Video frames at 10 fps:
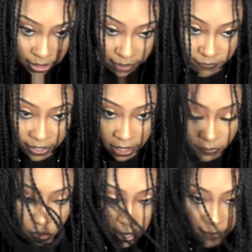you can definitely
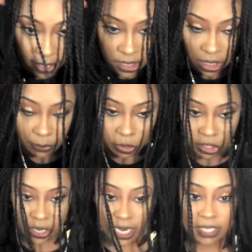if you have the time
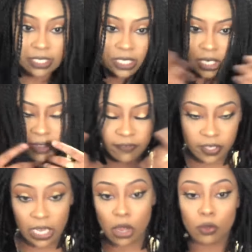on your hands to
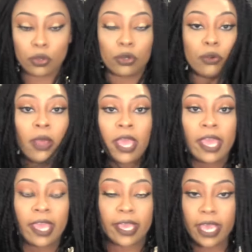definitely go through
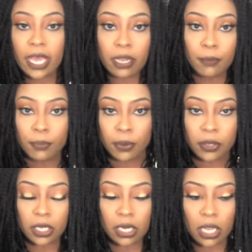and kind of
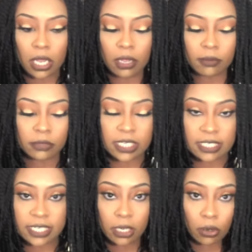put um
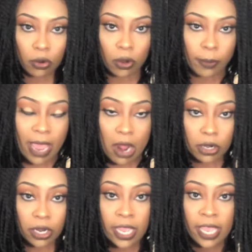concealer or
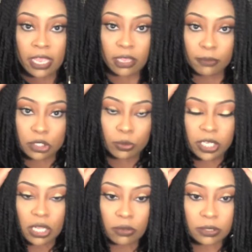powder in
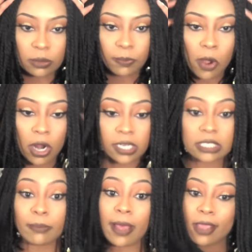between those
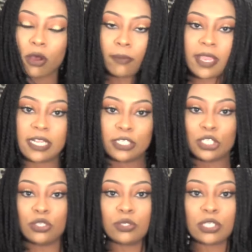parts by all
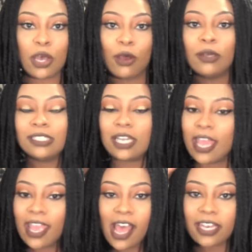means do so
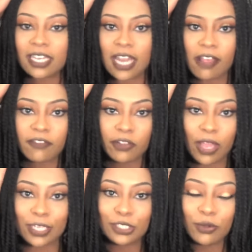today i did not
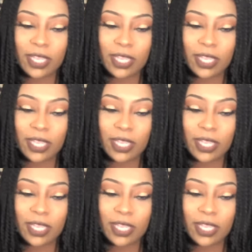feel like